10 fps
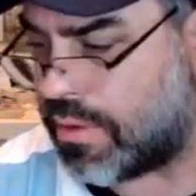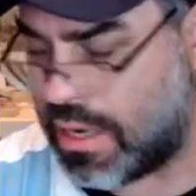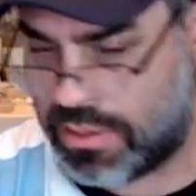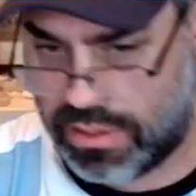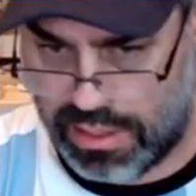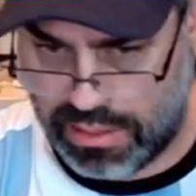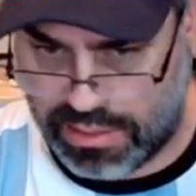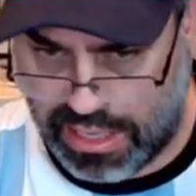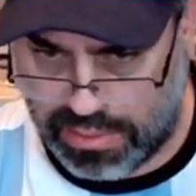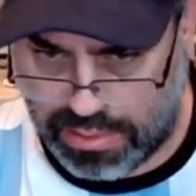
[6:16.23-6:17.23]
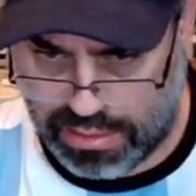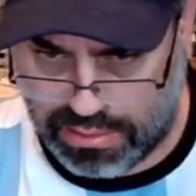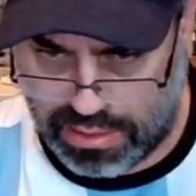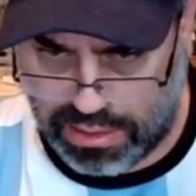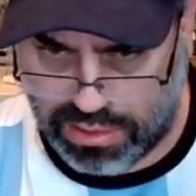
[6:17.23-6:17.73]
attention these days because
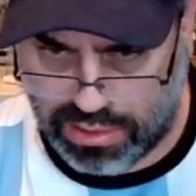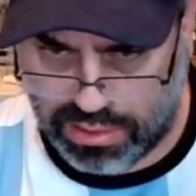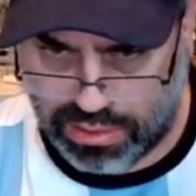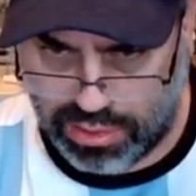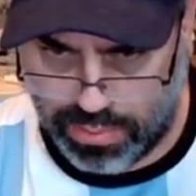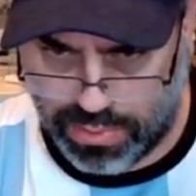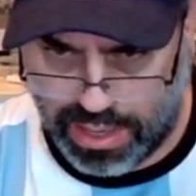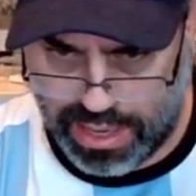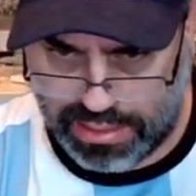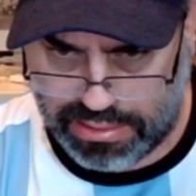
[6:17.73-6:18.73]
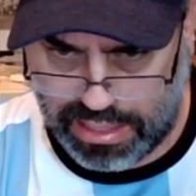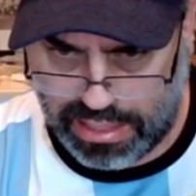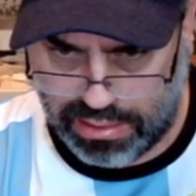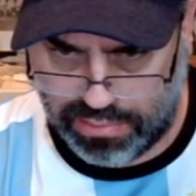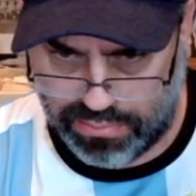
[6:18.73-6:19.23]
of the super high
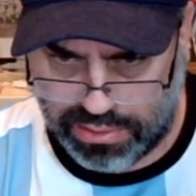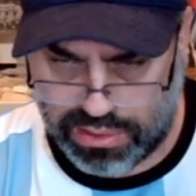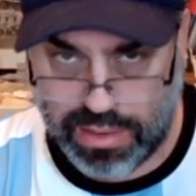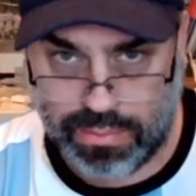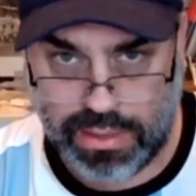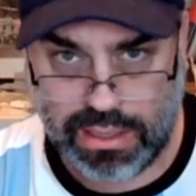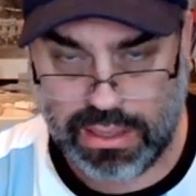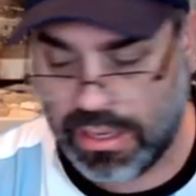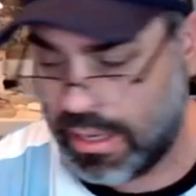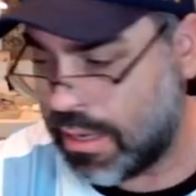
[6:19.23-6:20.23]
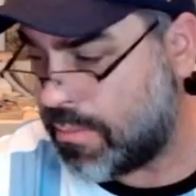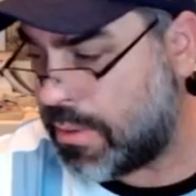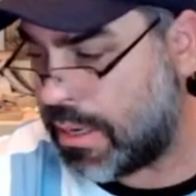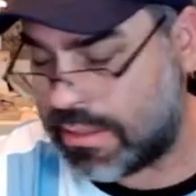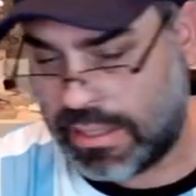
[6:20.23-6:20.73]
sale of the Gem Mint
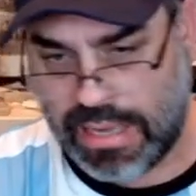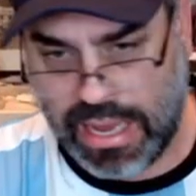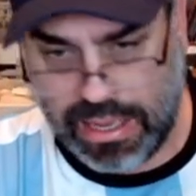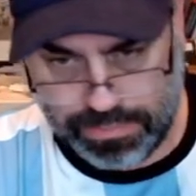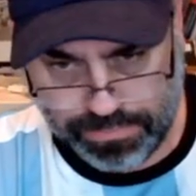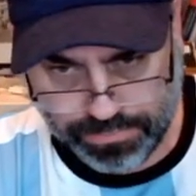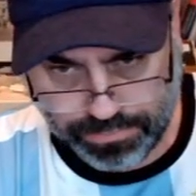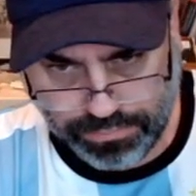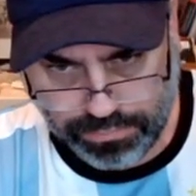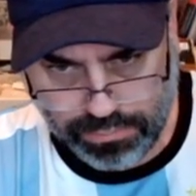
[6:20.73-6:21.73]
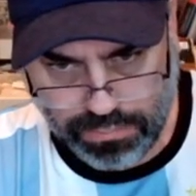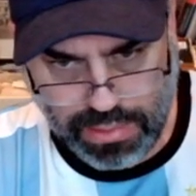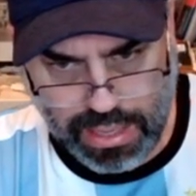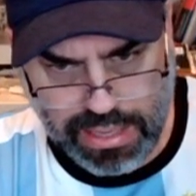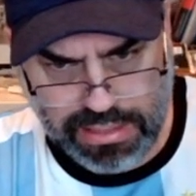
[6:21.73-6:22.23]
PSA 10
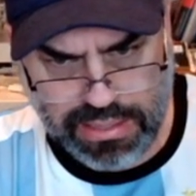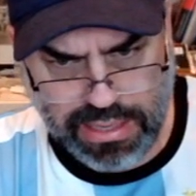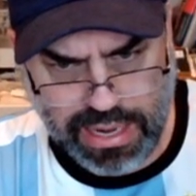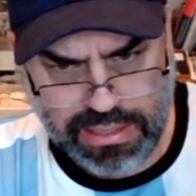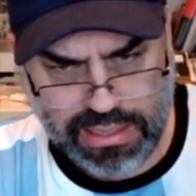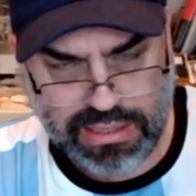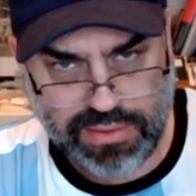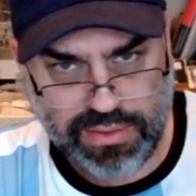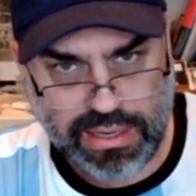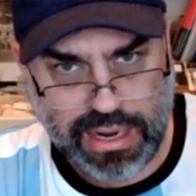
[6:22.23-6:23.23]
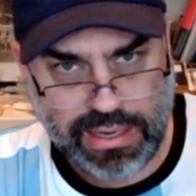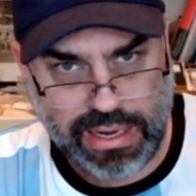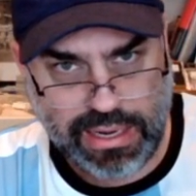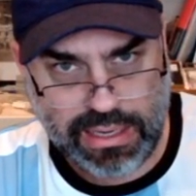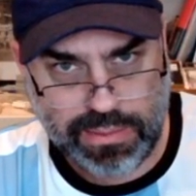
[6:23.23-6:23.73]
is the
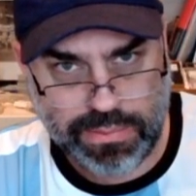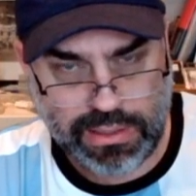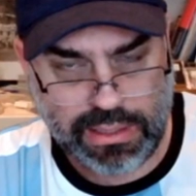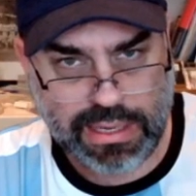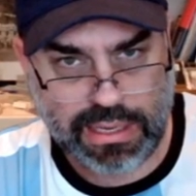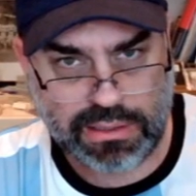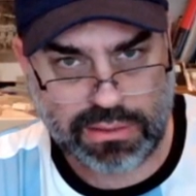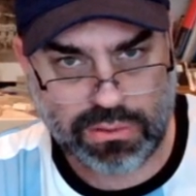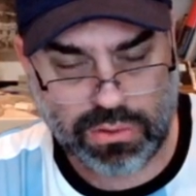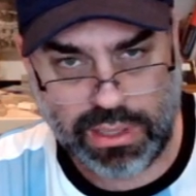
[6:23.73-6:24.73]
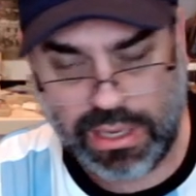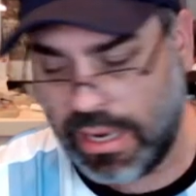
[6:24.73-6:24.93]
1979-80 Panini Calciatori